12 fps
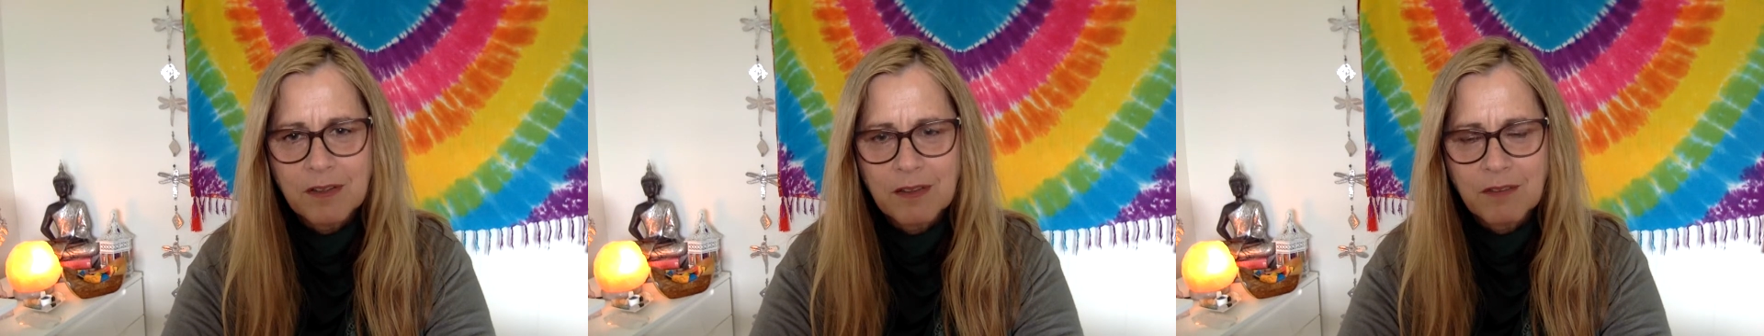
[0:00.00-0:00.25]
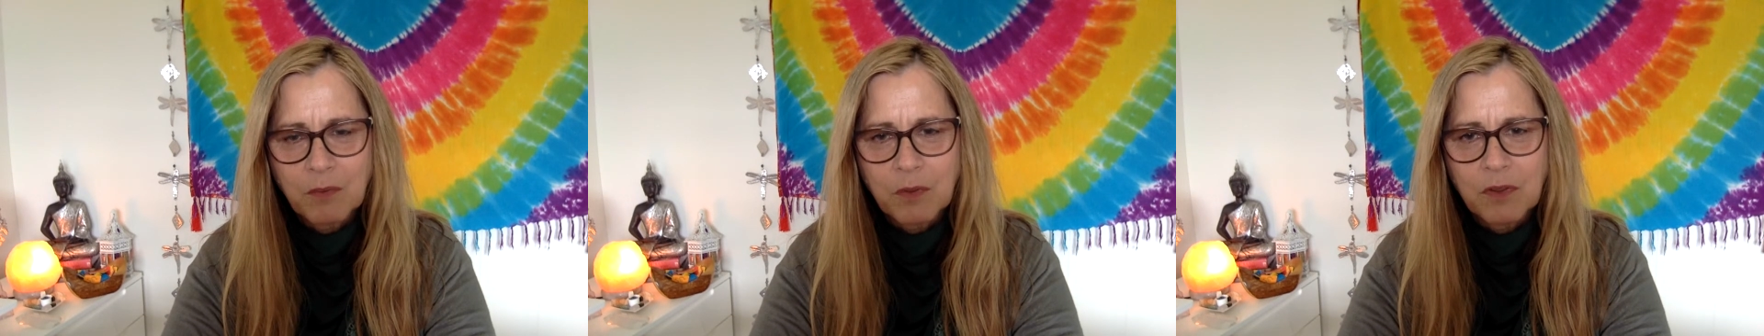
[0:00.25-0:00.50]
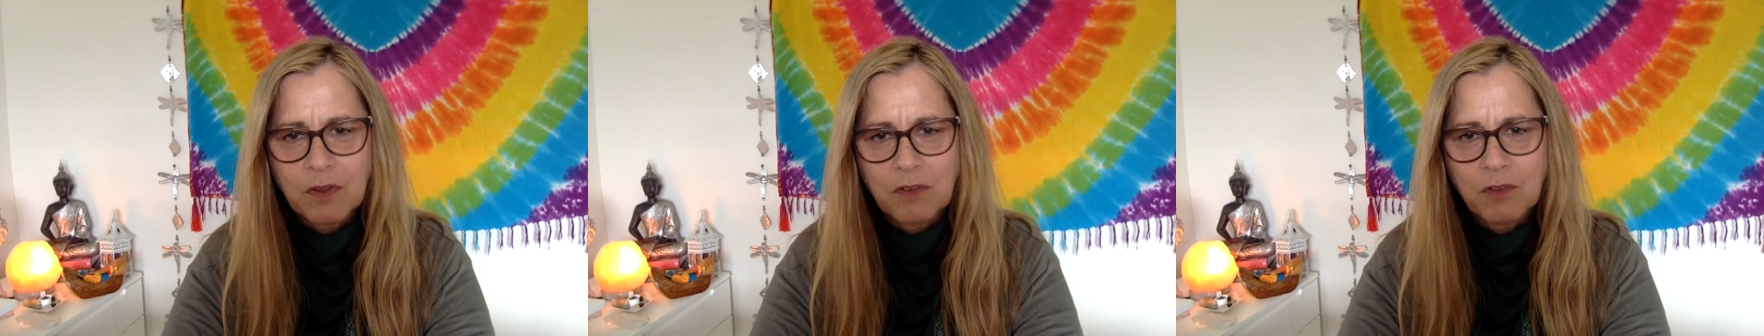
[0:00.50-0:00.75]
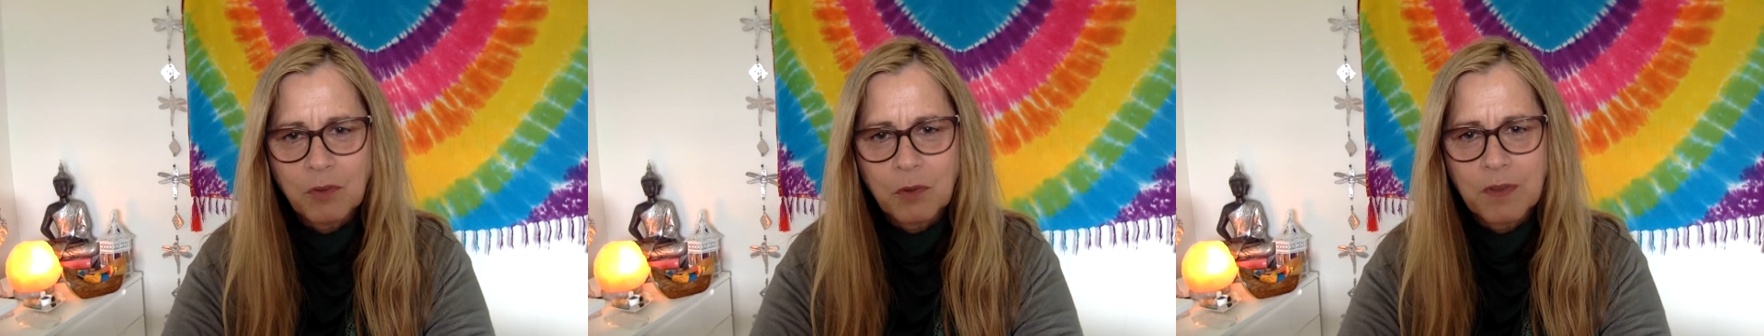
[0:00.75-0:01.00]
that's when you're
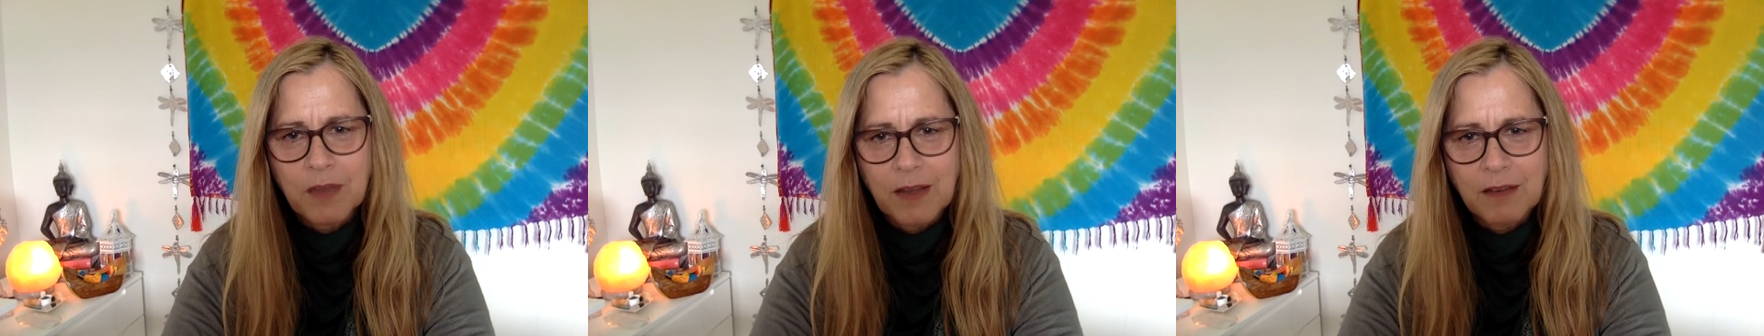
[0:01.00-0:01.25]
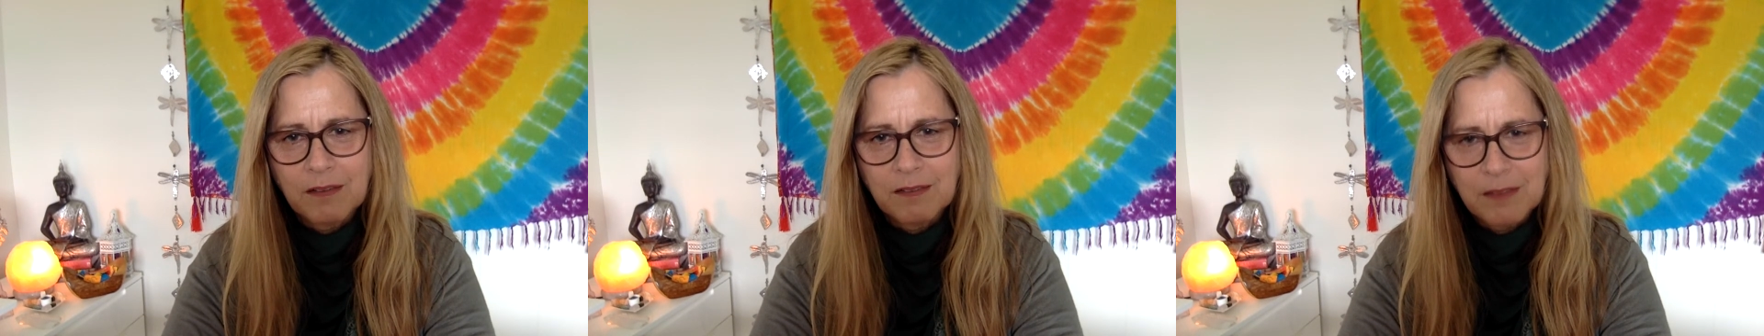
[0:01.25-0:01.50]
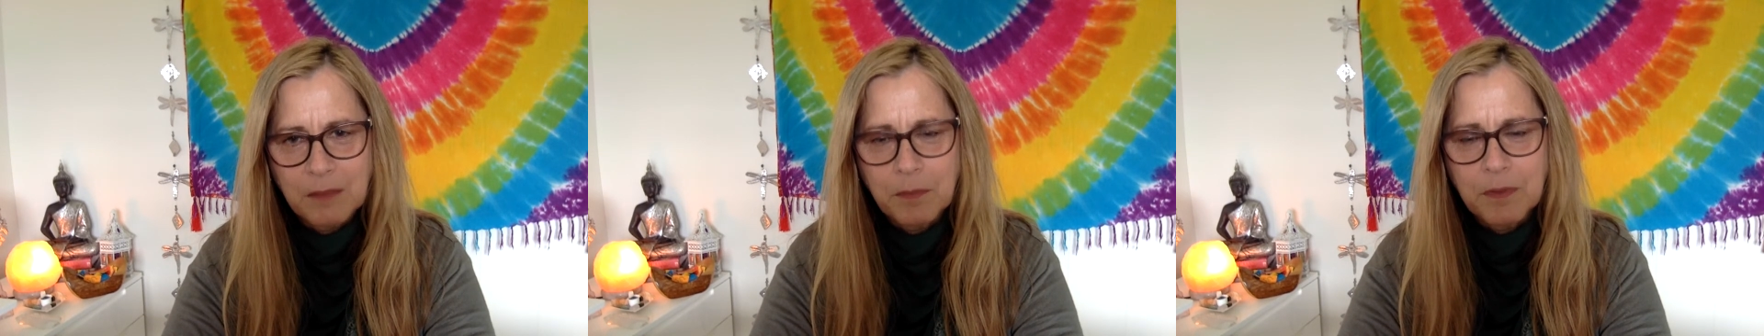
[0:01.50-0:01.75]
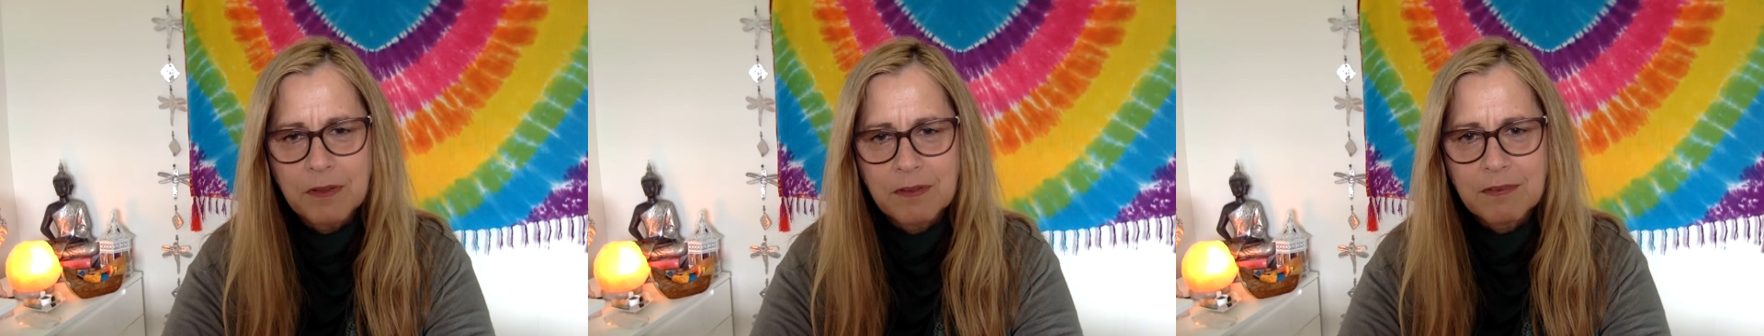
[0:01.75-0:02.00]
doing that deeper
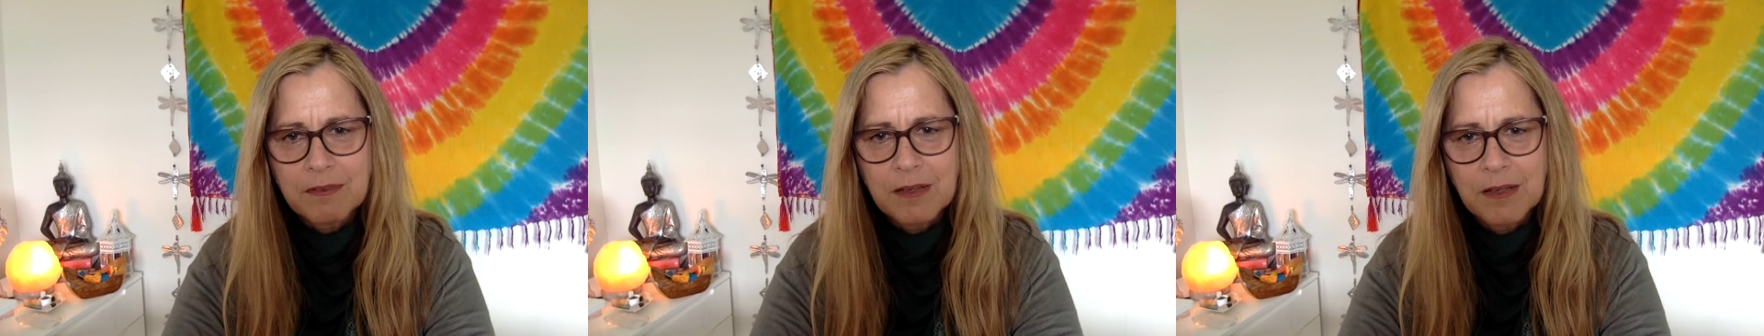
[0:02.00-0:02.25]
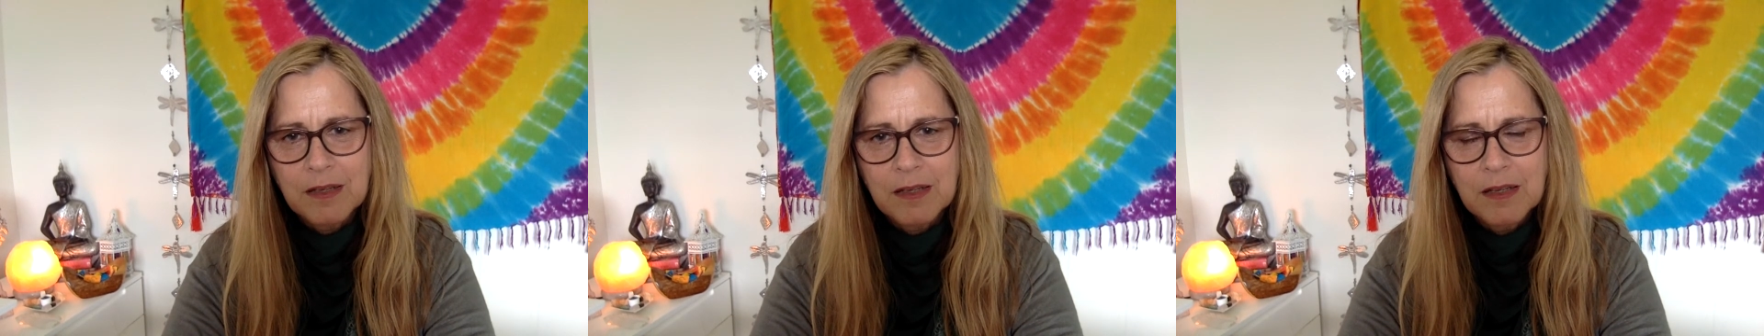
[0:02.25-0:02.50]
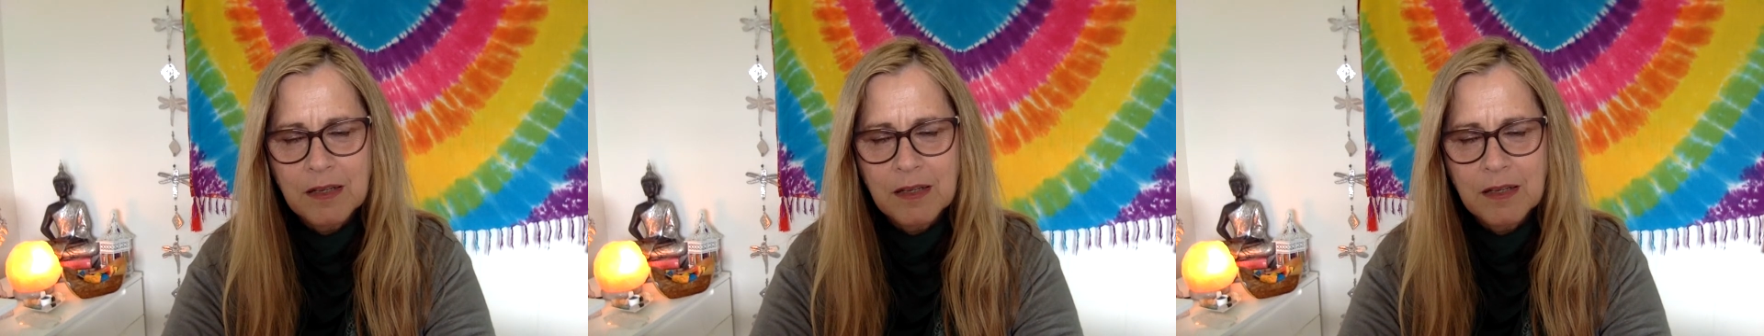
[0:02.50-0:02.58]
listening.